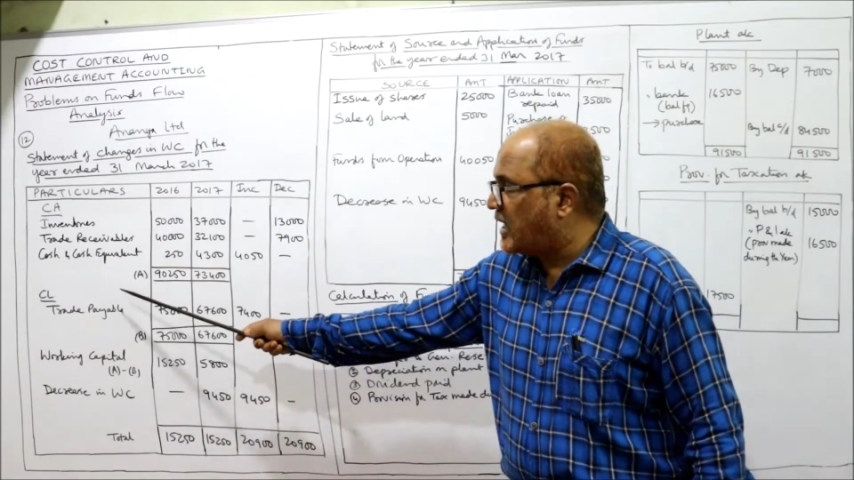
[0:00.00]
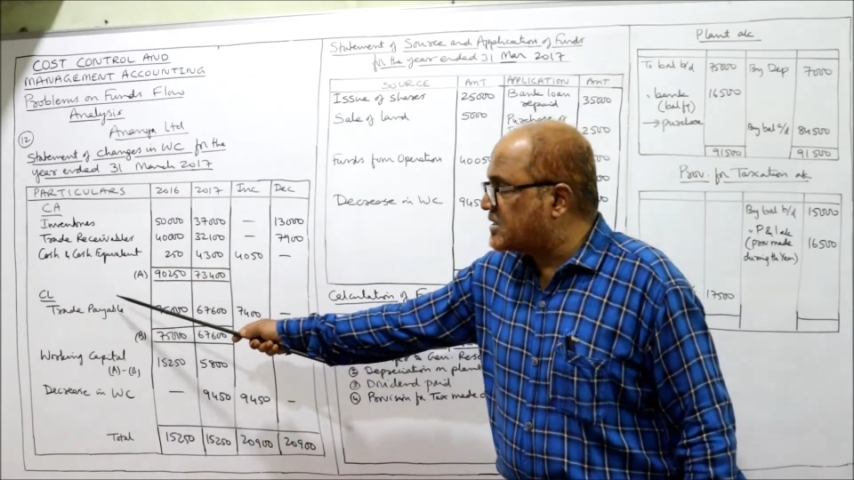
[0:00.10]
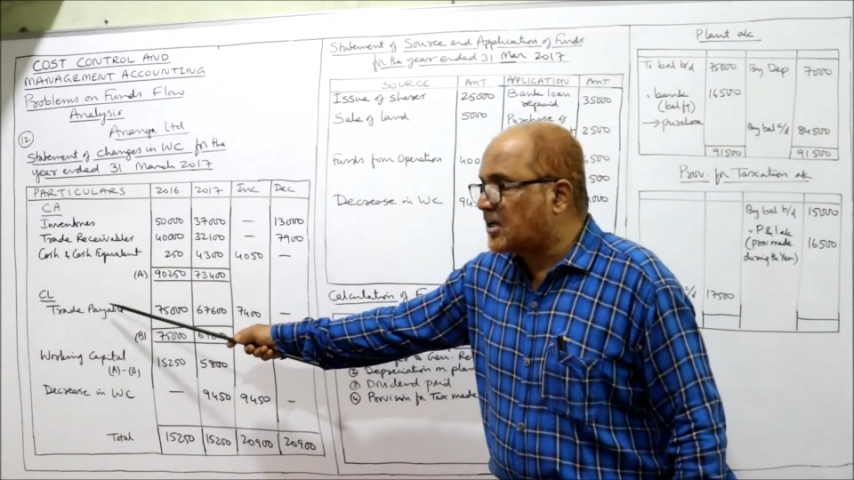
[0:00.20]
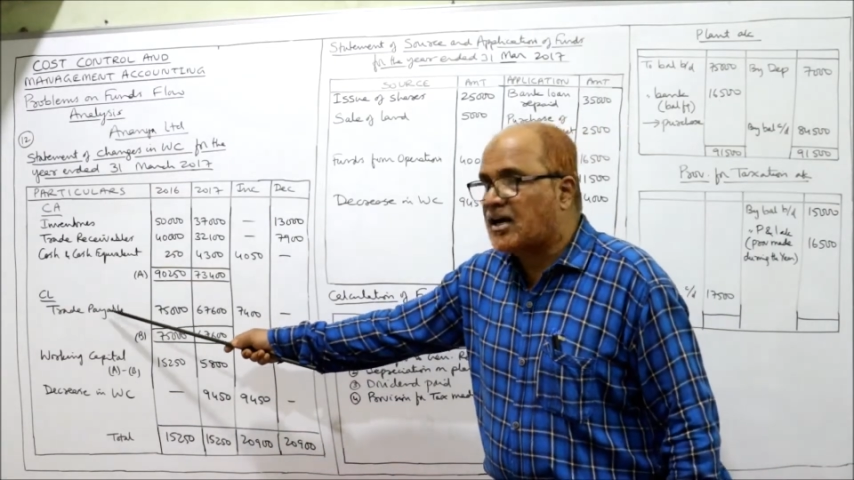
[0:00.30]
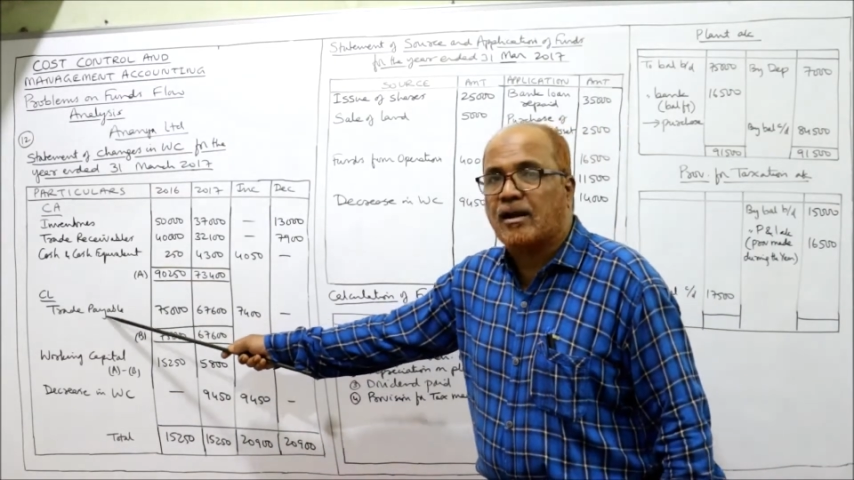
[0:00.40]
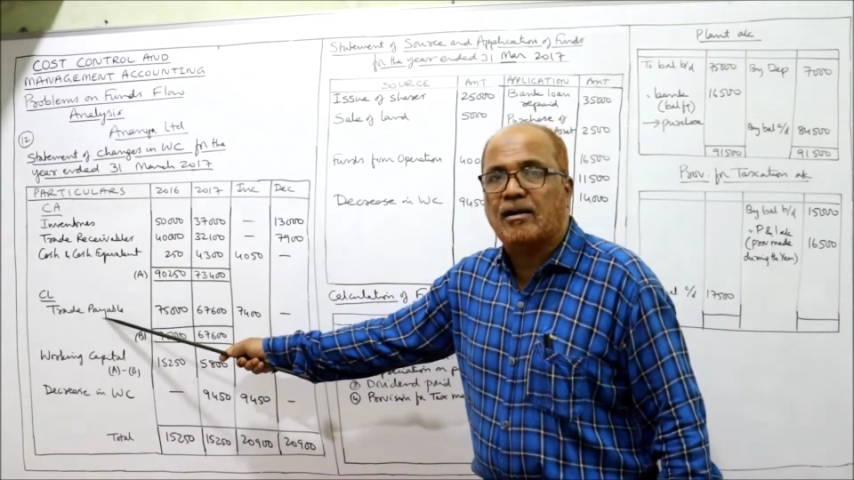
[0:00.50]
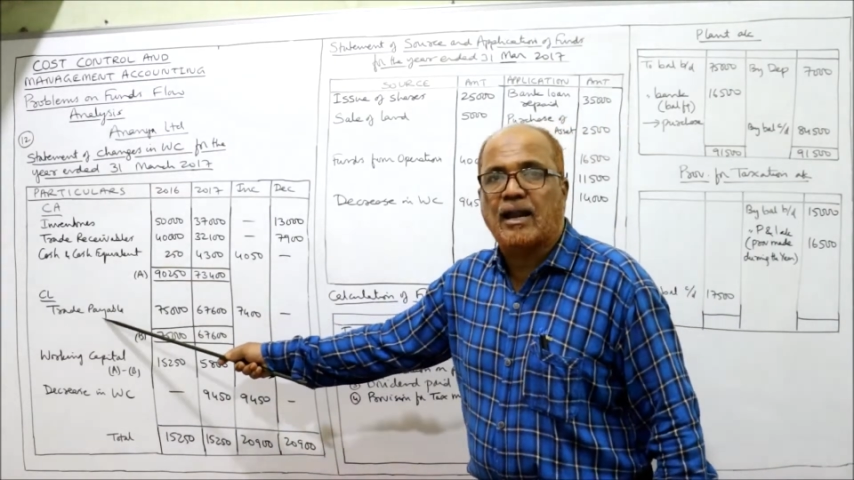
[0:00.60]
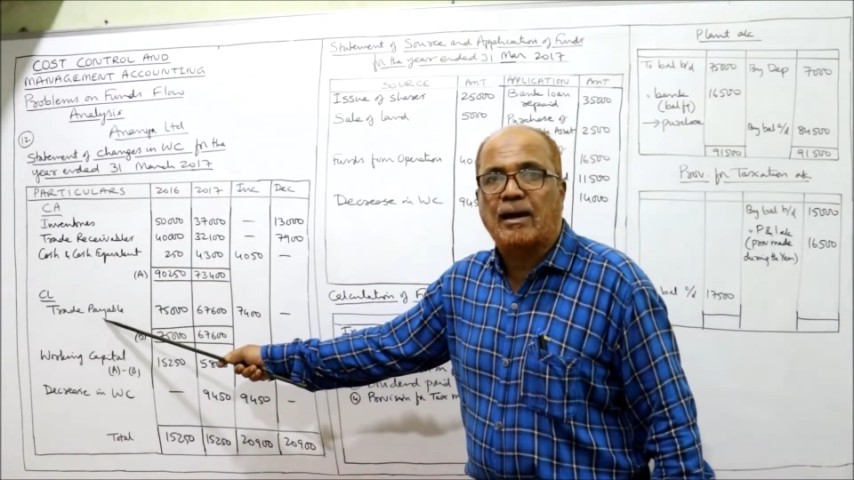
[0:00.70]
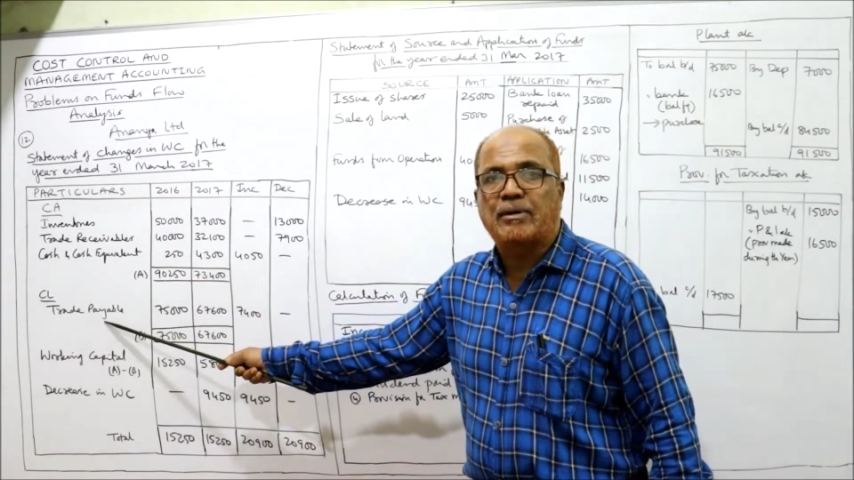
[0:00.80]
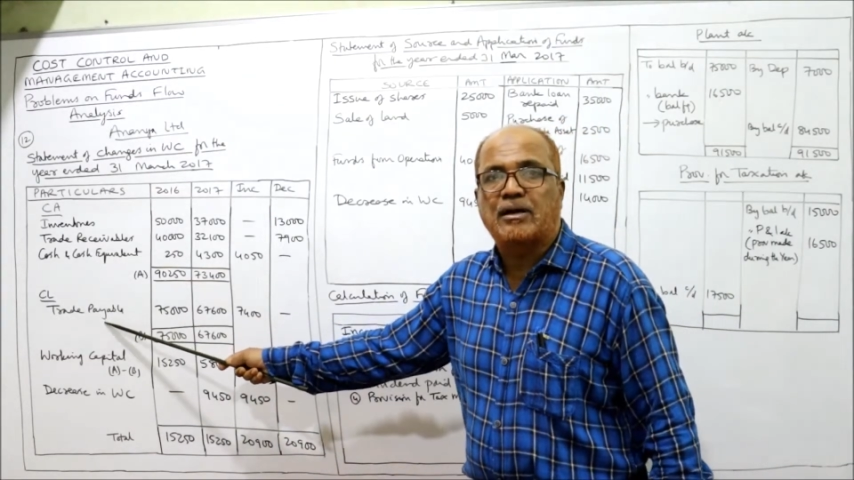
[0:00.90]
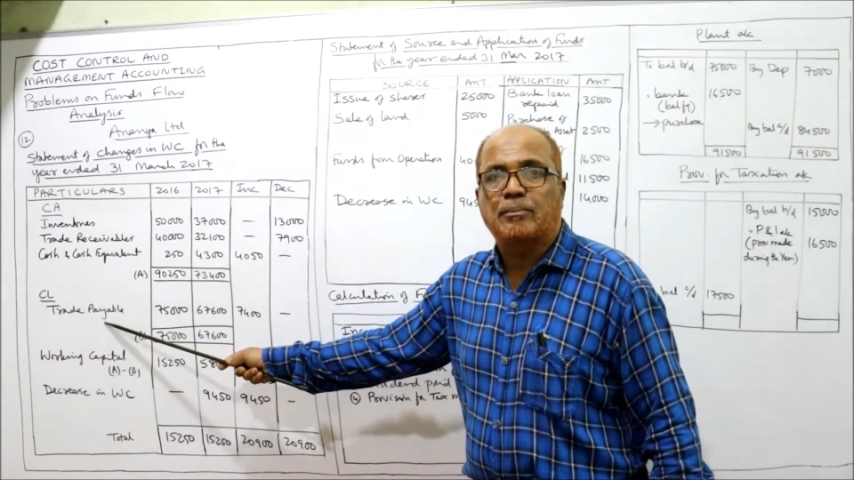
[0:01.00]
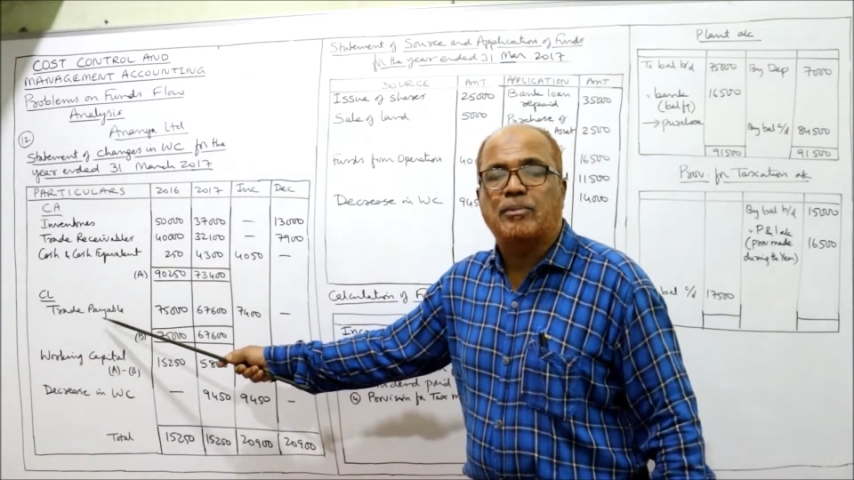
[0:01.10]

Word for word: as a current liability,